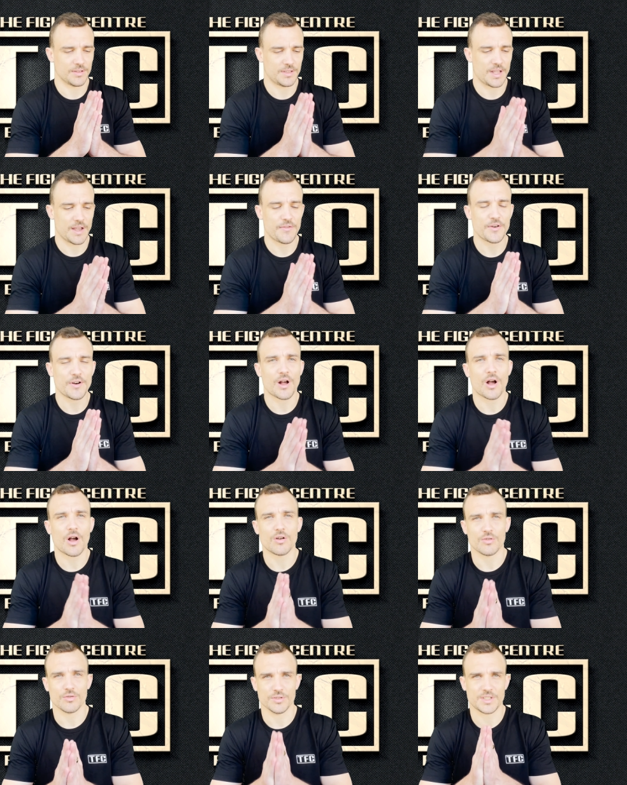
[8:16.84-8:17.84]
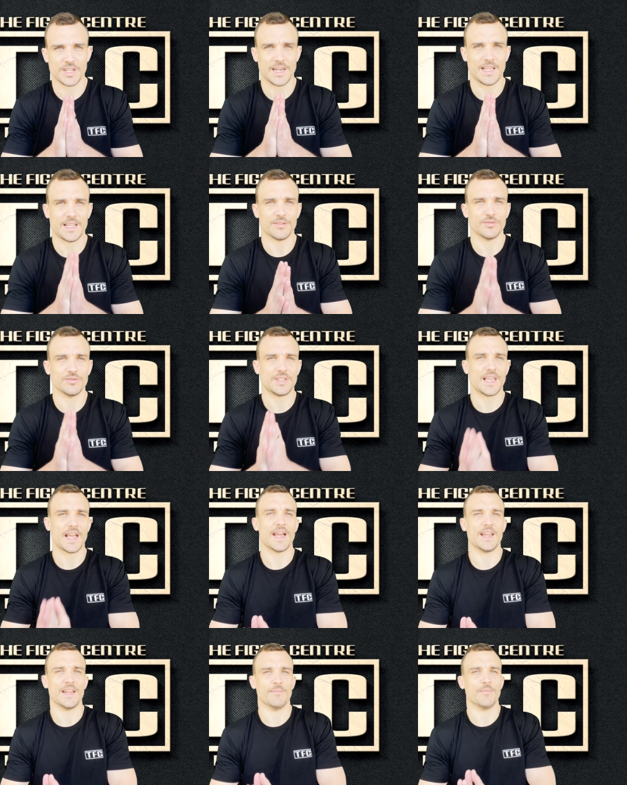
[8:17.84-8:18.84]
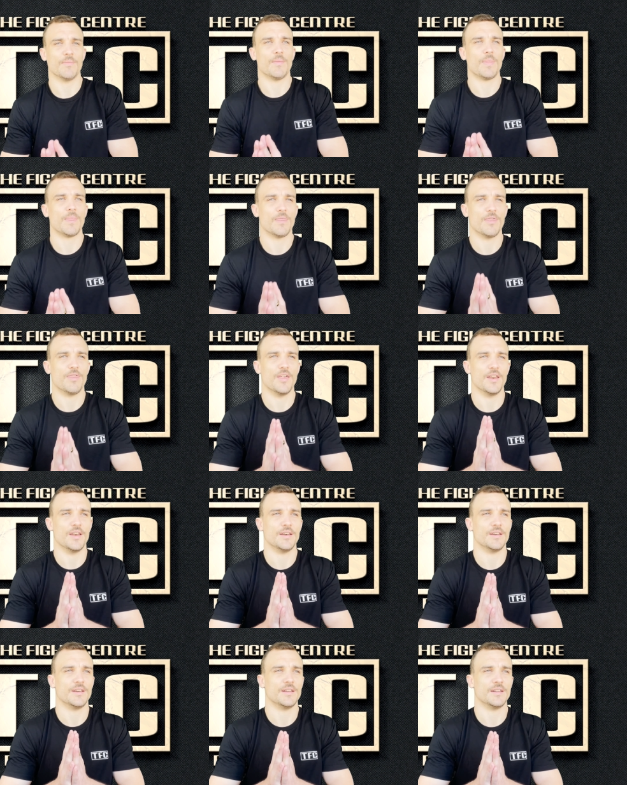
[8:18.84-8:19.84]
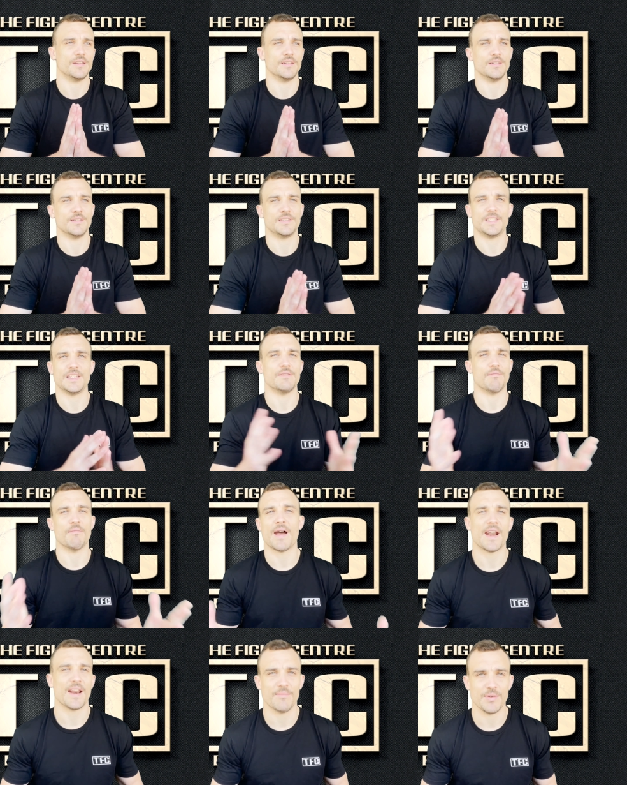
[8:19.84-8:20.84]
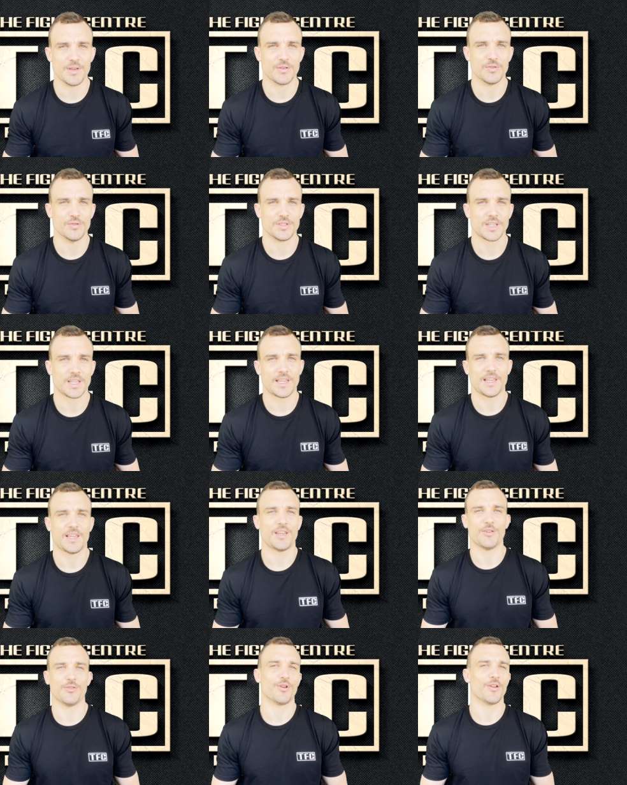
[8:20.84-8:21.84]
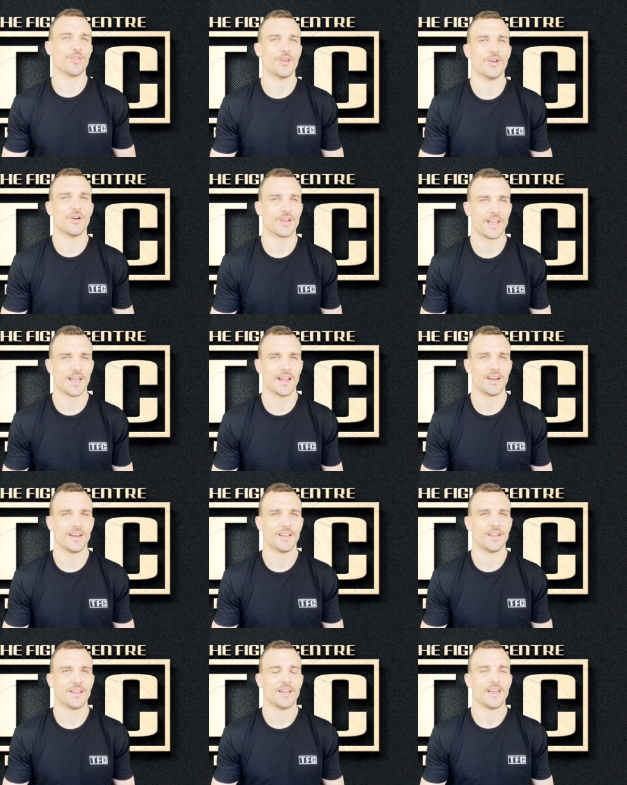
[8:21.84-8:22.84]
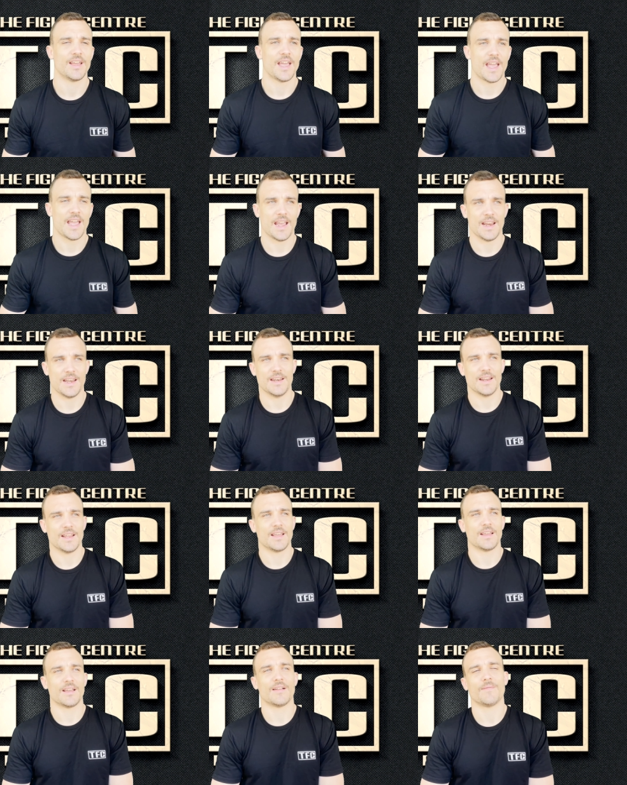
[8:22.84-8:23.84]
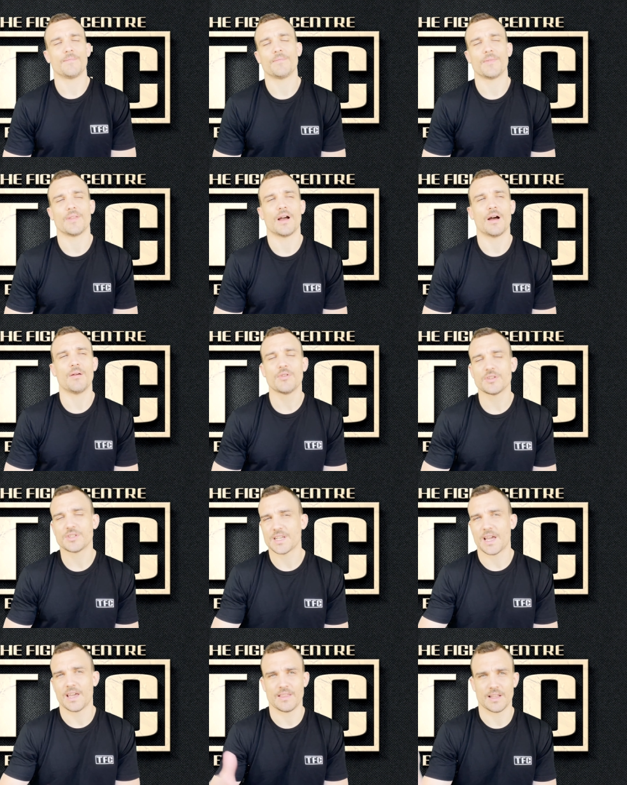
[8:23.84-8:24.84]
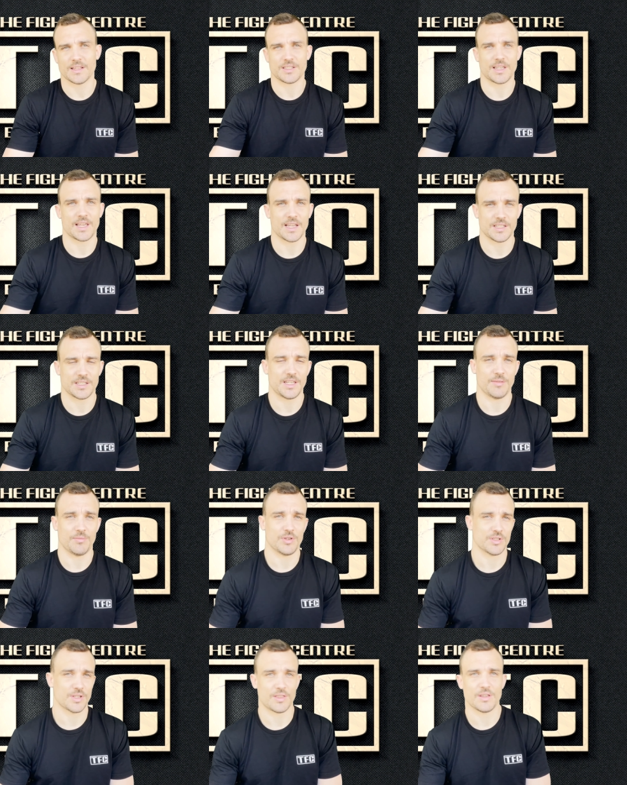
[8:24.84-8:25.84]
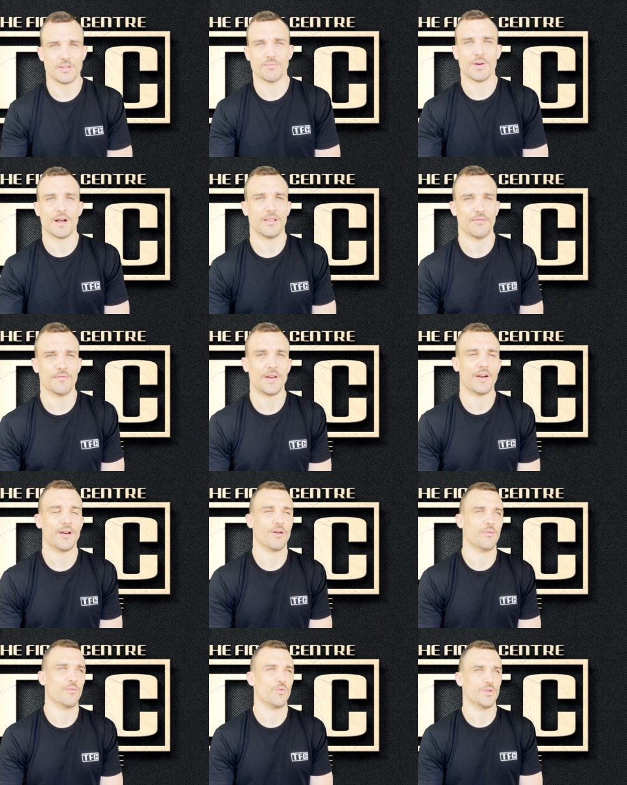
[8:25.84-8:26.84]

definite holes in Hill's game that didn't matter because Hill got the knockout. And I'm not saying that's the case here, because I think Marlon Vera